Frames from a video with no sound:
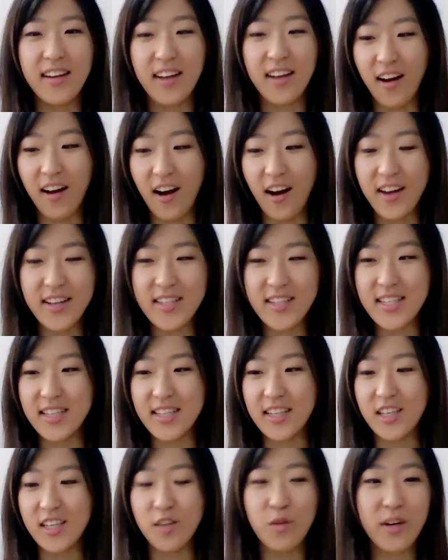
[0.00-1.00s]

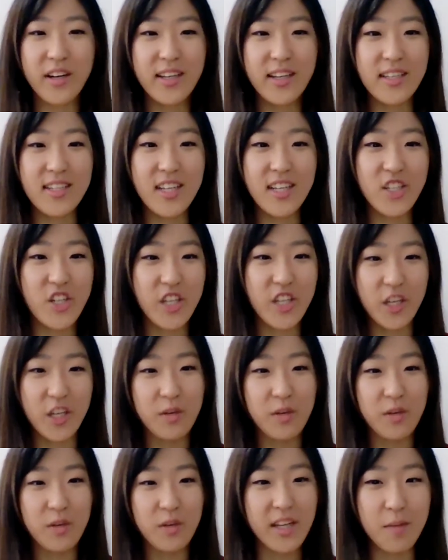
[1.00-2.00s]
honestly, you are in such a
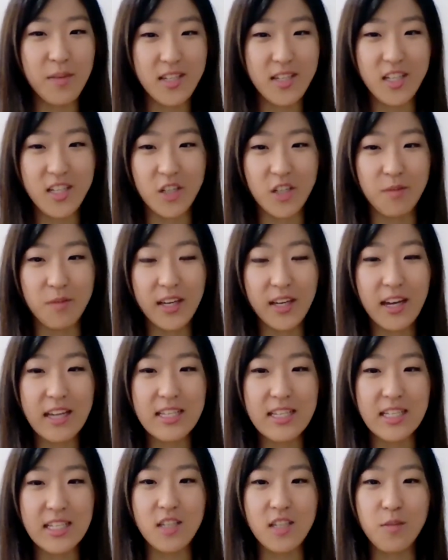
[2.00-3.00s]
unique position
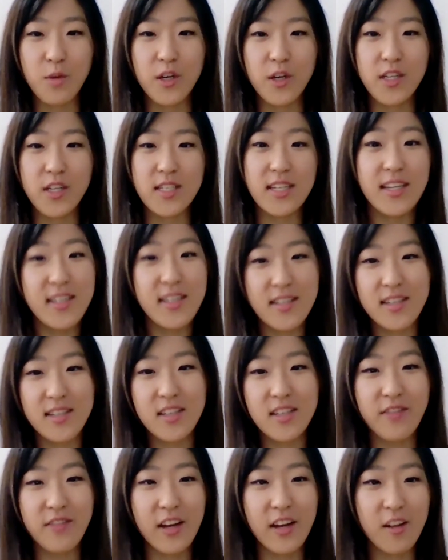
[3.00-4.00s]
because esports is a
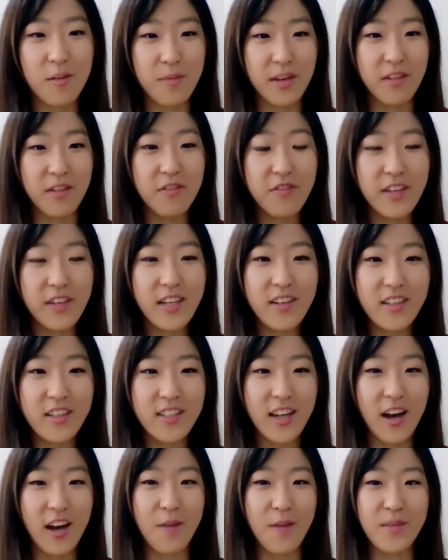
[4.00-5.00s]
developing field.
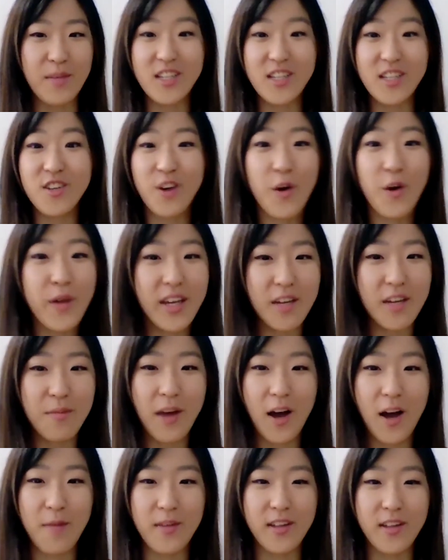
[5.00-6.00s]
It's growing in
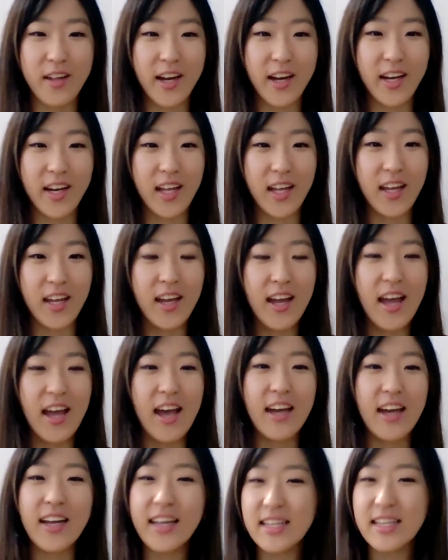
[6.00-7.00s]
popularity.
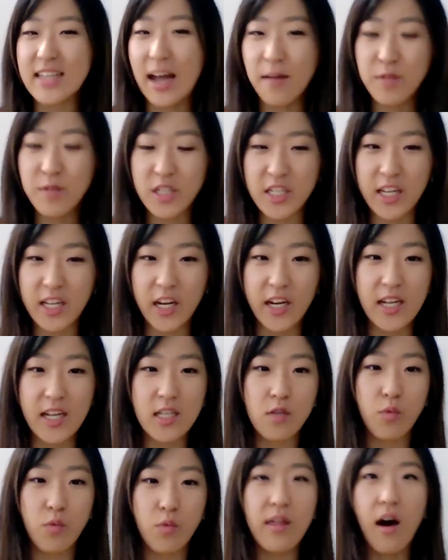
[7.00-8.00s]
And I guess I'm just
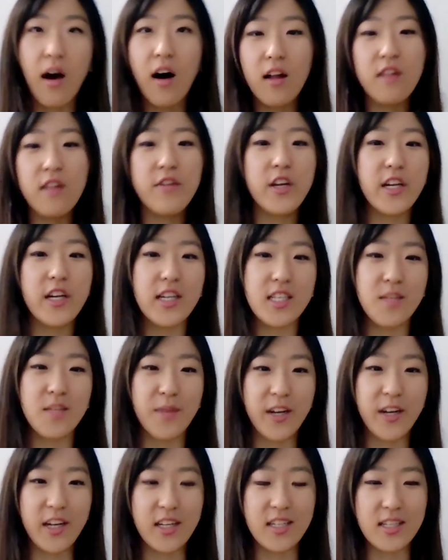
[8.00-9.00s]
curious, with all of your
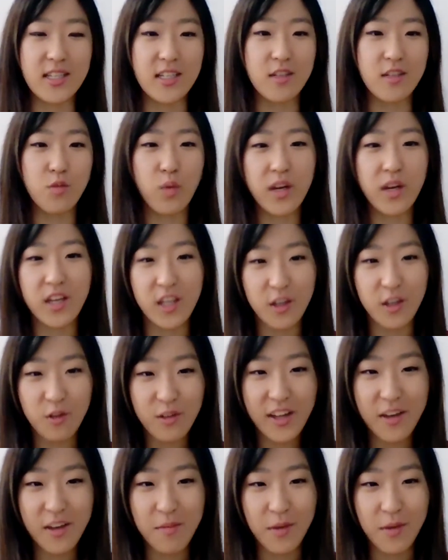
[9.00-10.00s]
experiences, what you
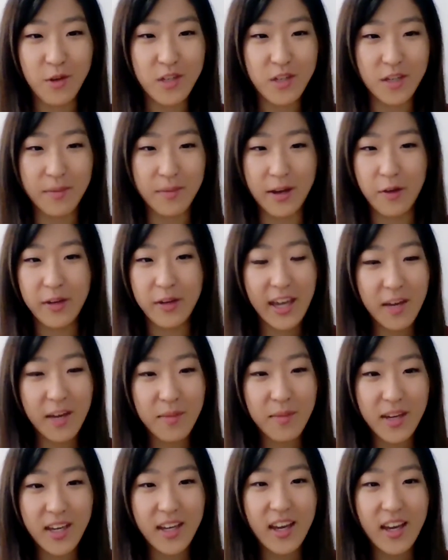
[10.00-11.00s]
like most about
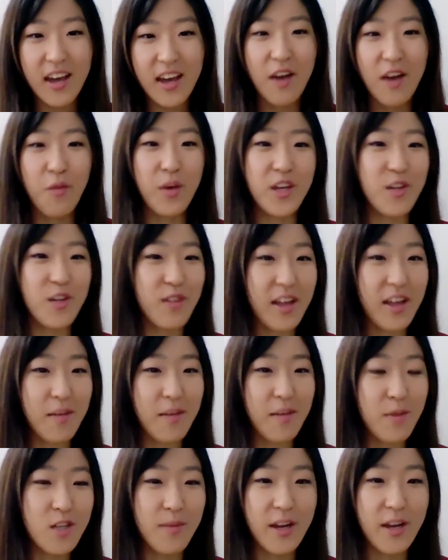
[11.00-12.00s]
gaming, what you like
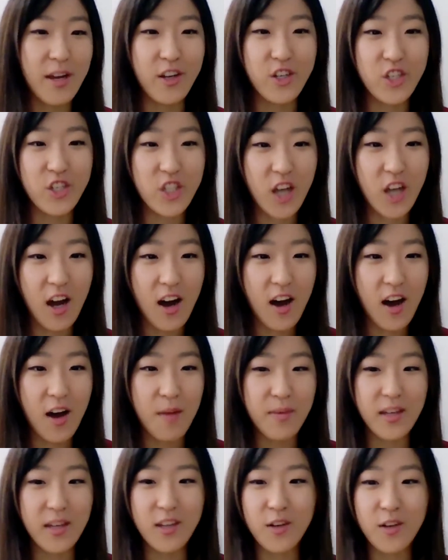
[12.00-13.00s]
most about your
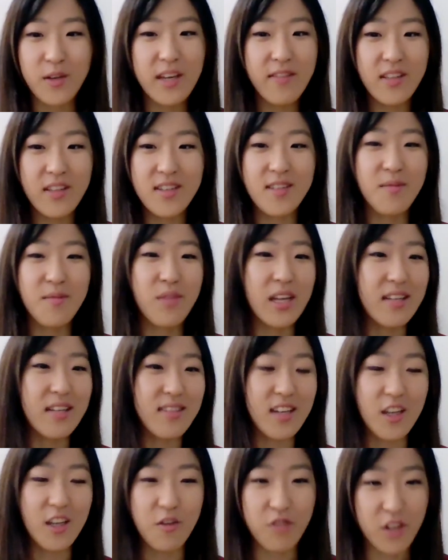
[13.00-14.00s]
job, even some things
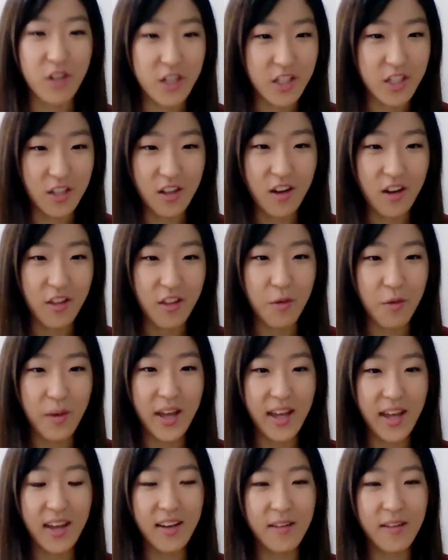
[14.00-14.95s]
that you've learned along the way.